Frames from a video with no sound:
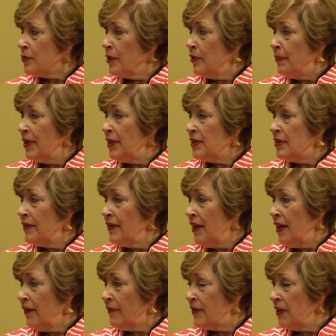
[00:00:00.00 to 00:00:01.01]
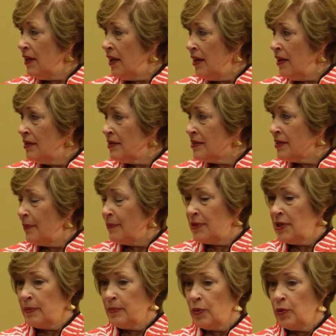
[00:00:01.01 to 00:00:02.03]
We've been to the FDA in
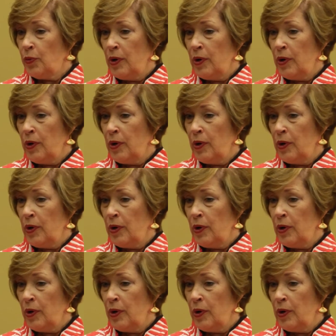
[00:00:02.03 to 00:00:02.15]
September.